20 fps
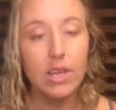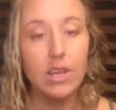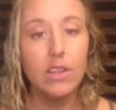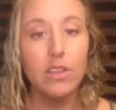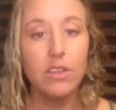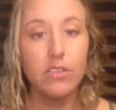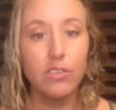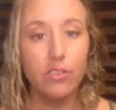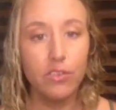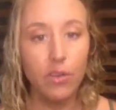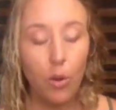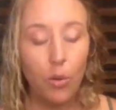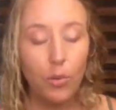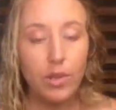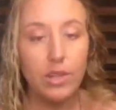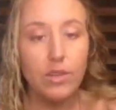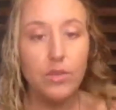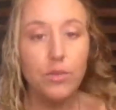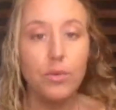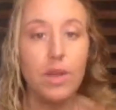so
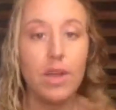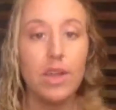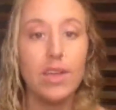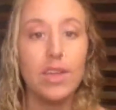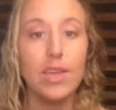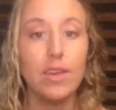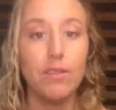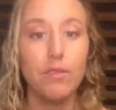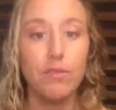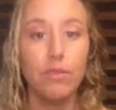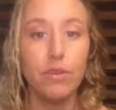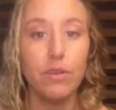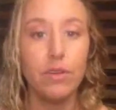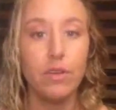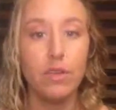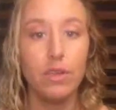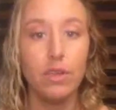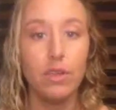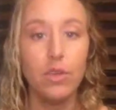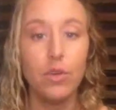that you can give
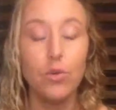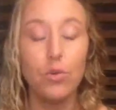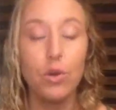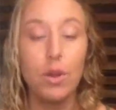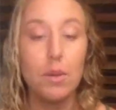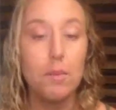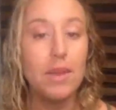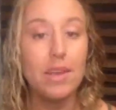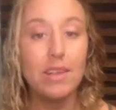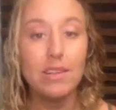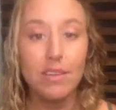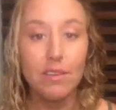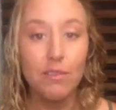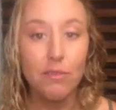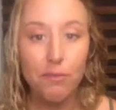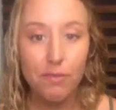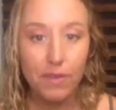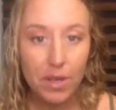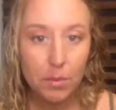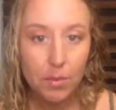your amazing
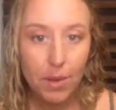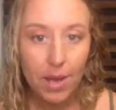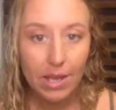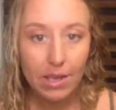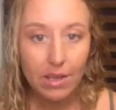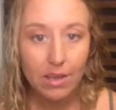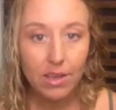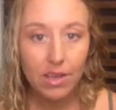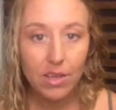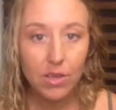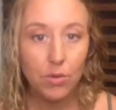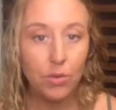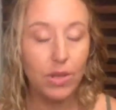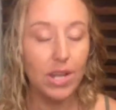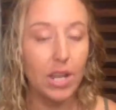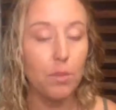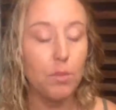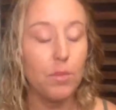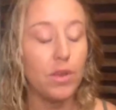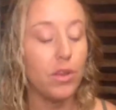feedback and you can
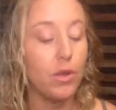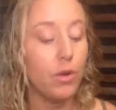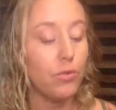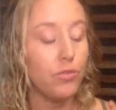let me know,